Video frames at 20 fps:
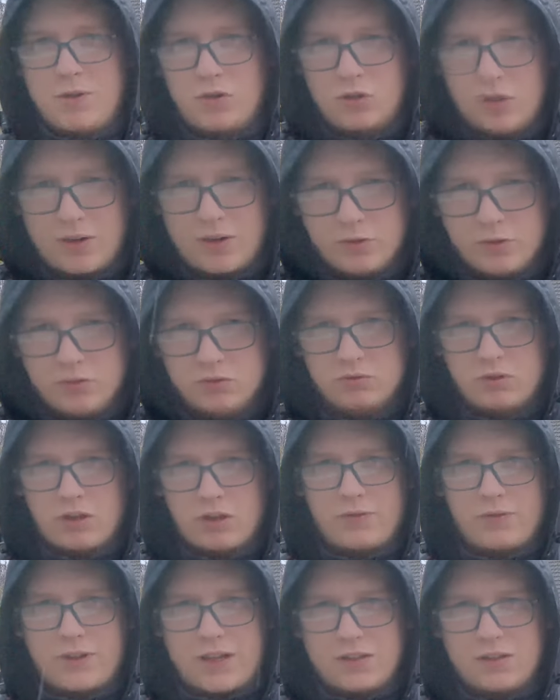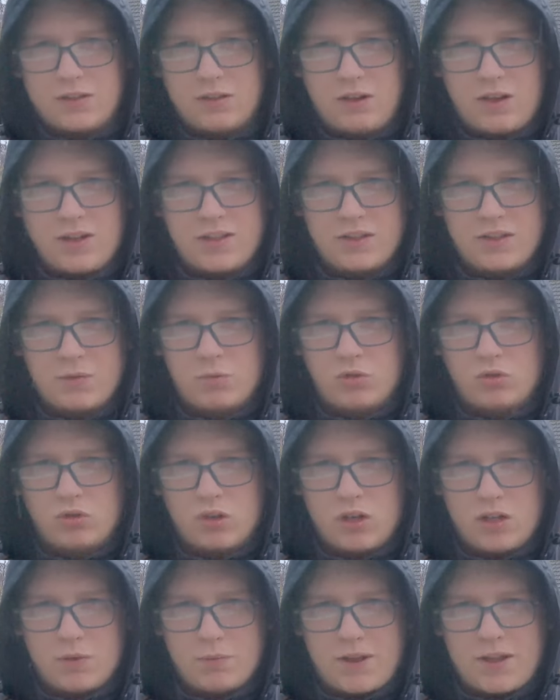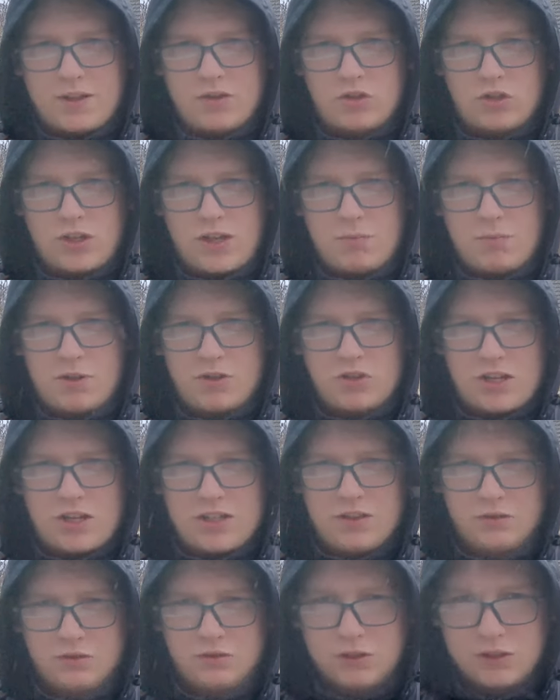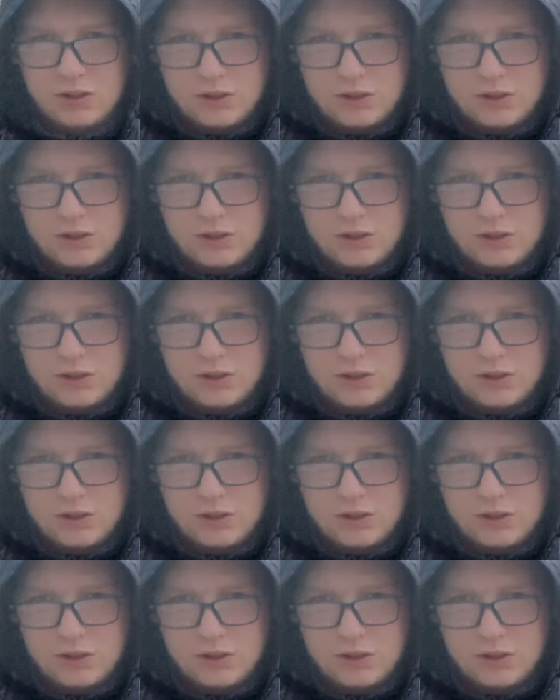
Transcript: Don't forget to like, subscribe and share my channel.